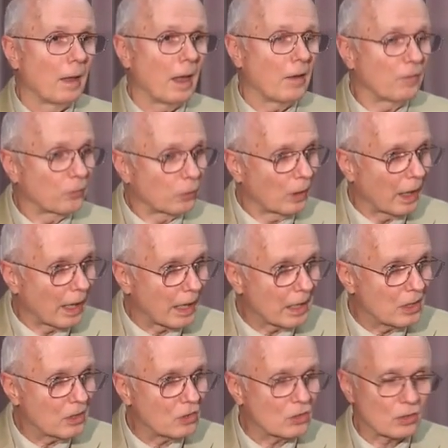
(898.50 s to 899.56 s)
a
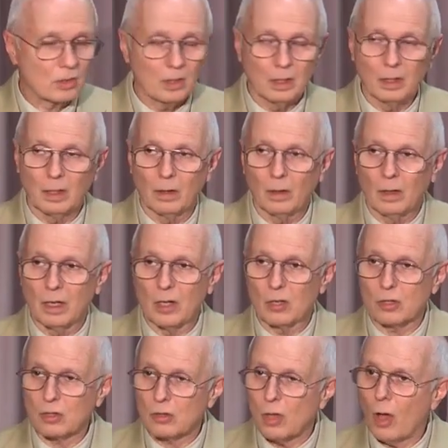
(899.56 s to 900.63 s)
phrase
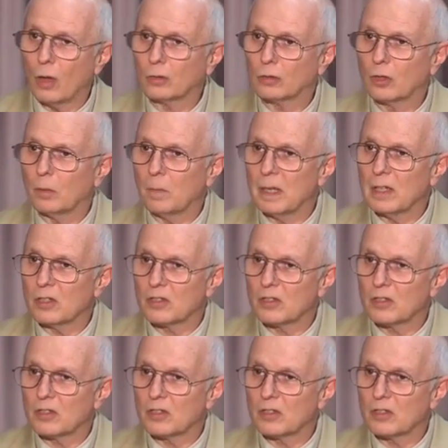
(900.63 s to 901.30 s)
is thought to be